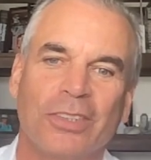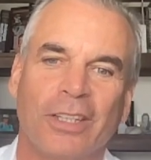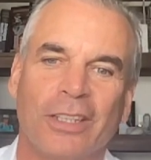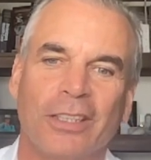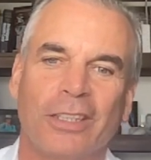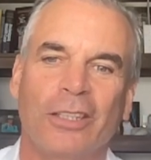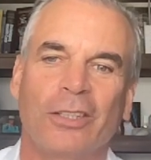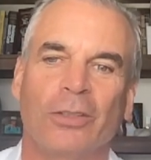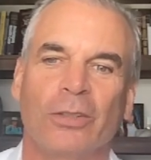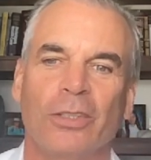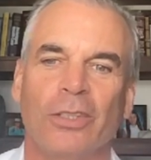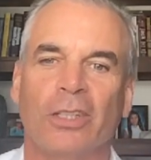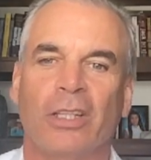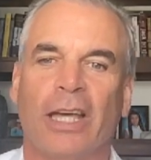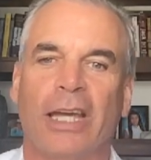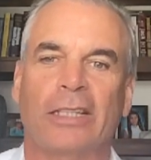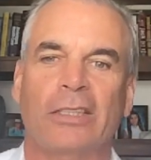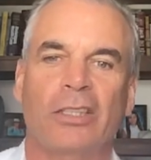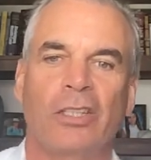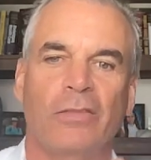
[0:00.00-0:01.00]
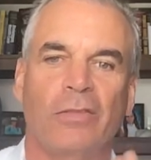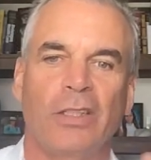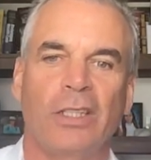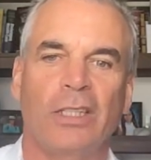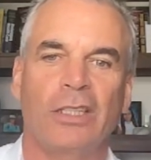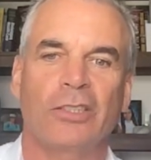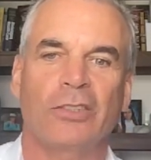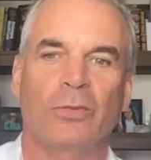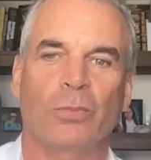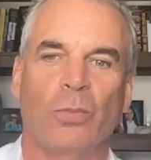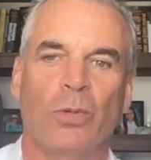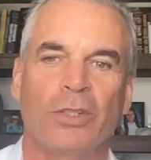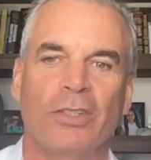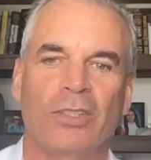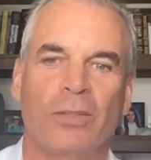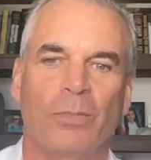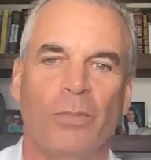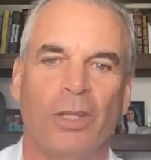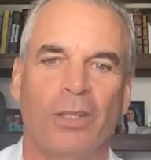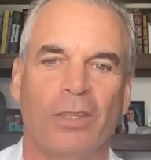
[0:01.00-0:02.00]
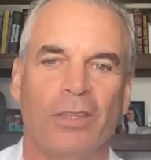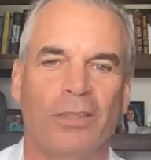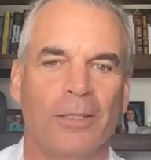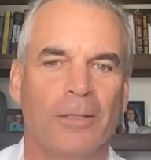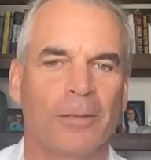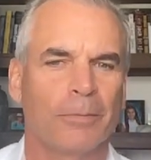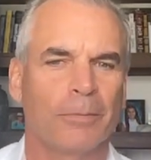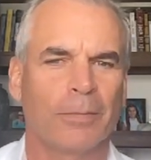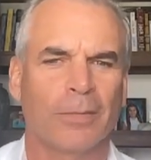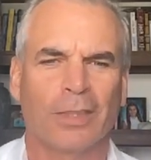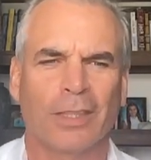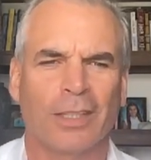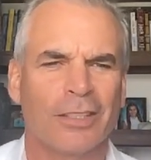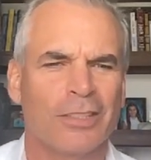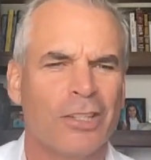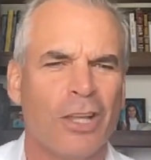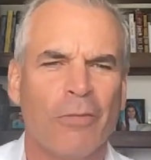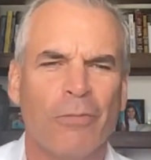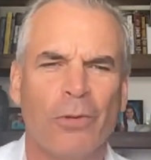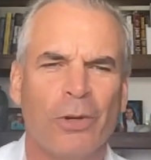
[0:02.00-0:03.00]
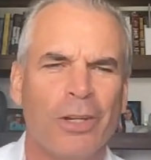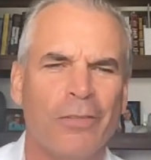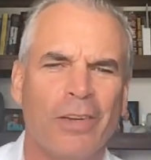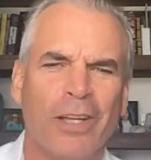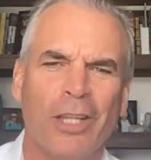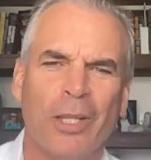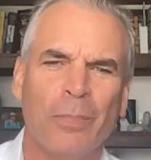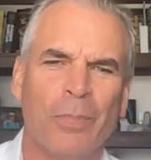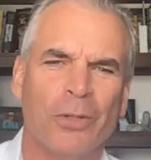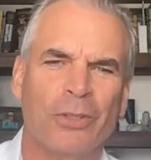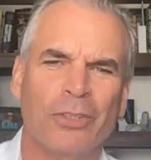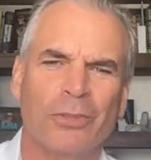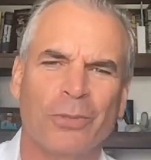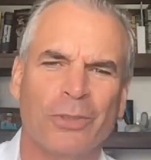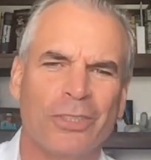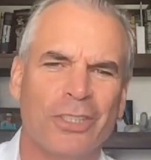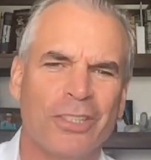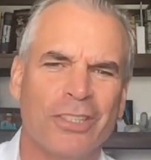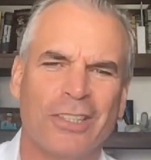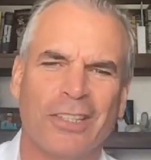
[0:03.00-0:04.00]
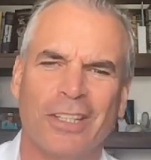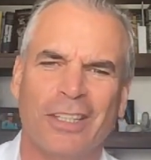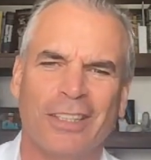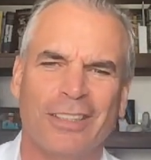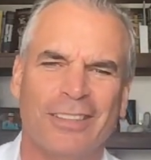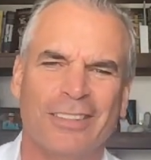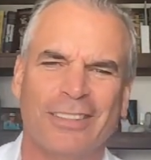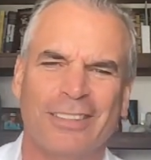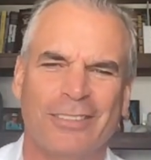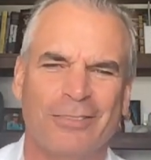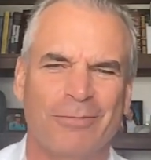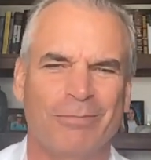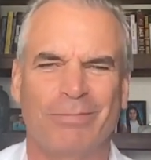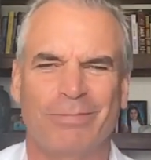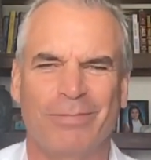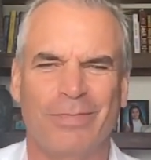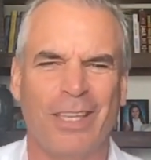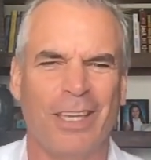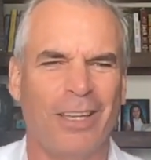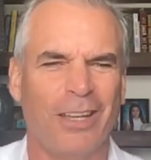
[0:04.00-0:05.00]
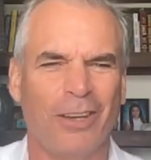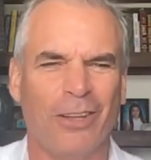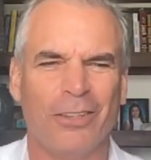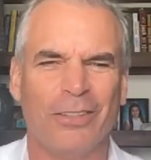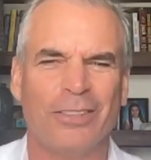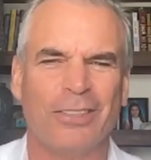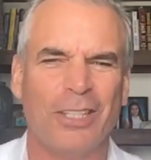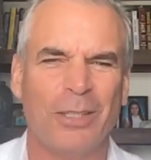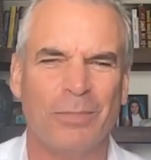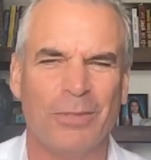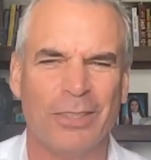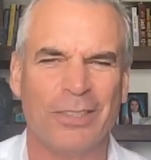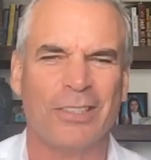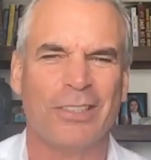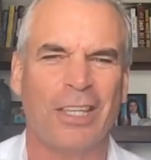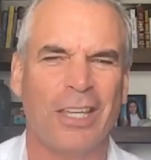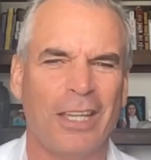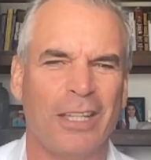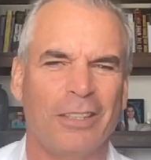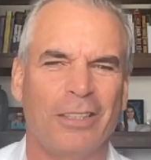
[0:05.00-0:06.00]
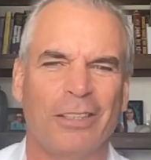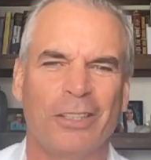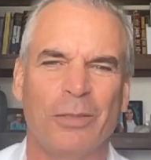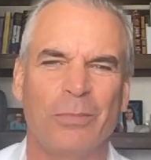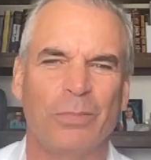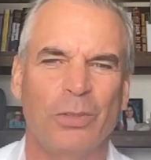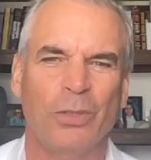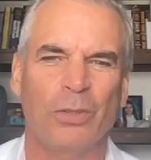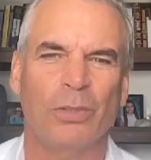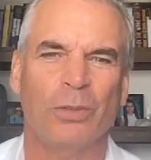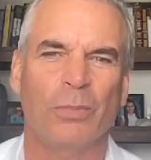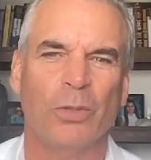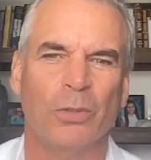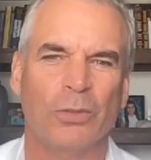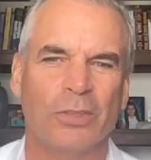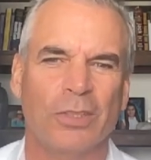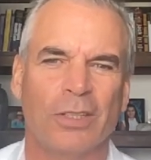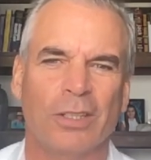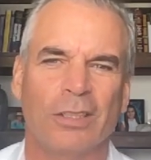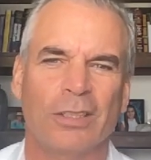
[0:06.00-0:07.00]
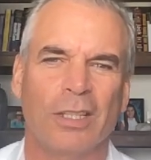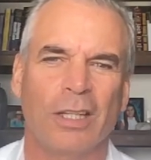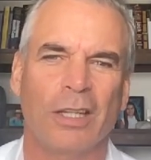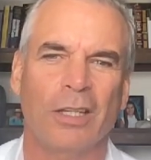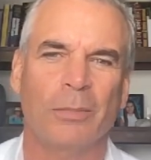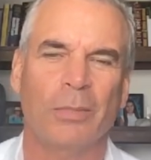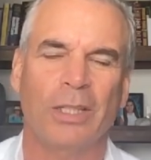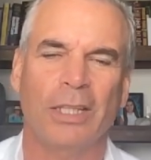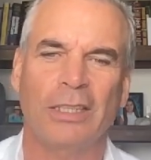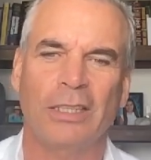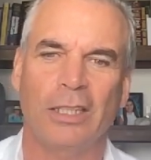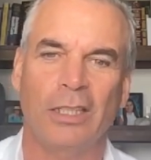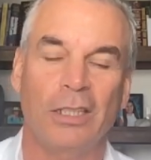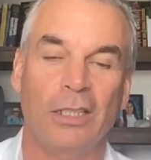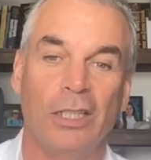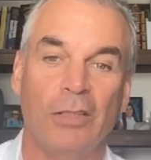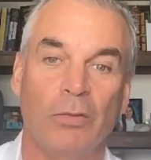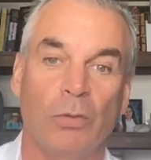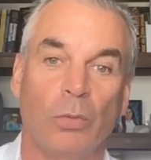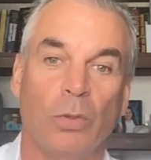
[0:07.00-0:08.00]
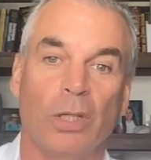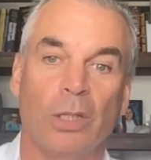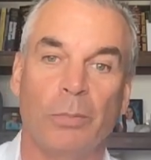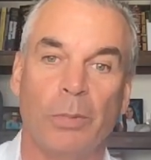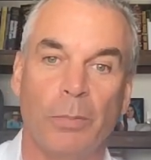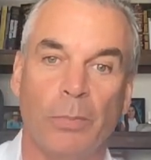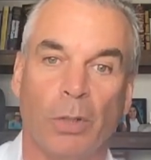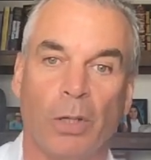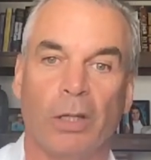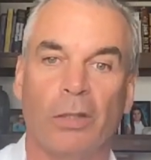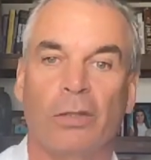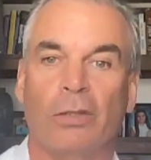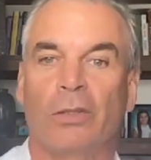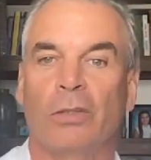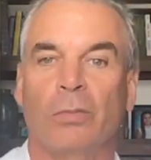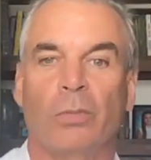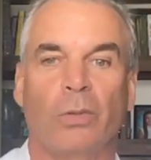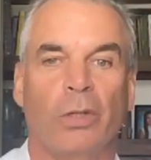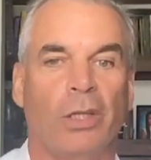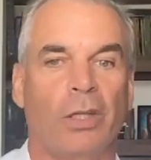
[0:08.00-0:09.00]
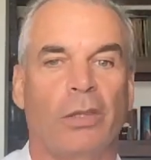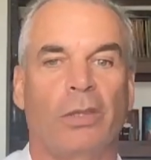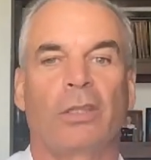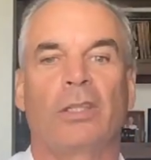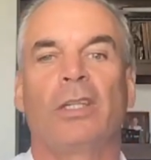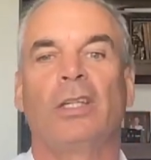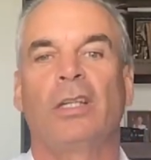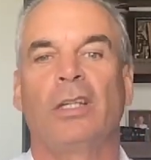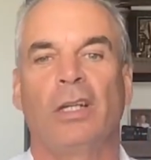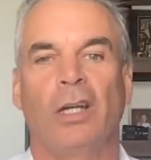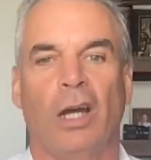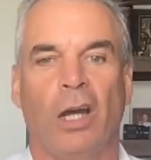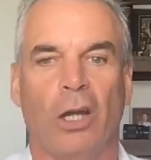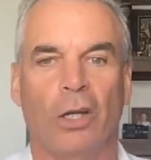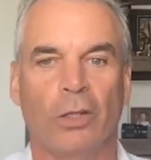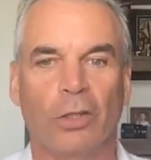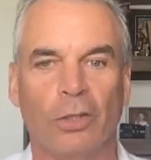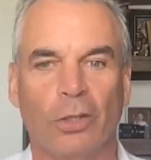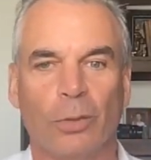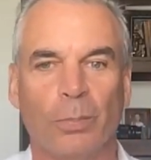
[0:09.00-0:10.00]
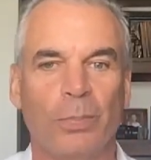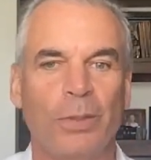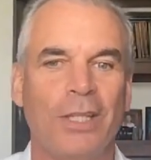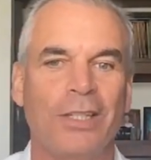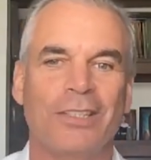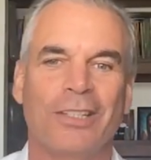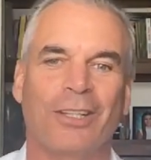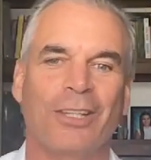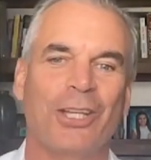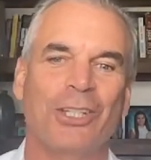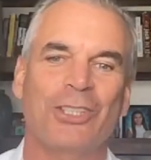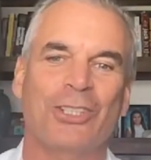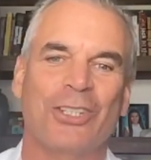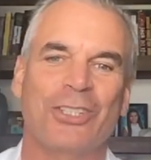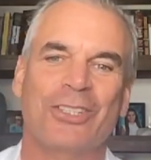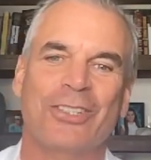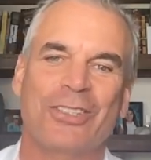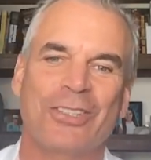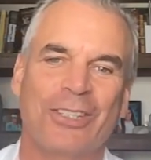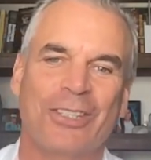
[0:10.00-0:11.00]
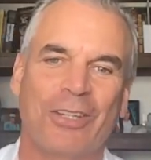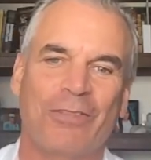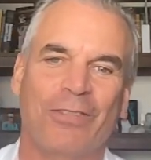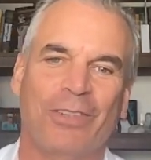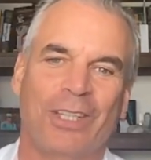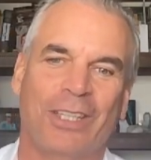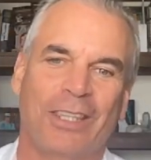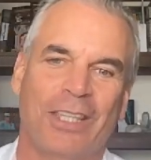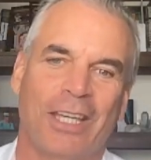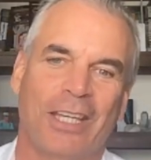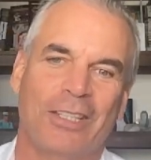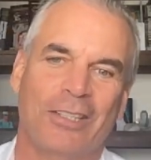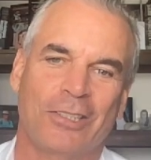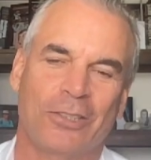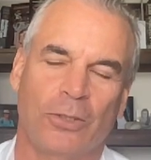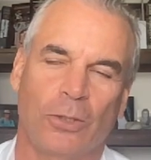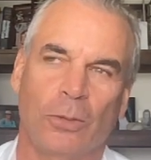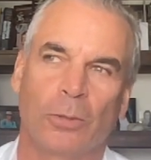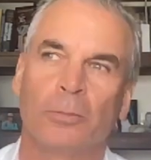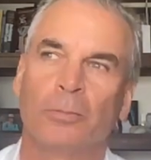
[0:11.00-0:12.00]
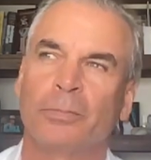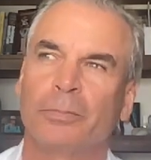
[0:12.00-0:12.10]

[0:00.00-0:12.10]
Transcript: like, you know, little activities once a month. Software developers were just like they all seemed to stay at the computer most of the time and they didn't even want to be bothered with our little pizza lunches and stuff like that. So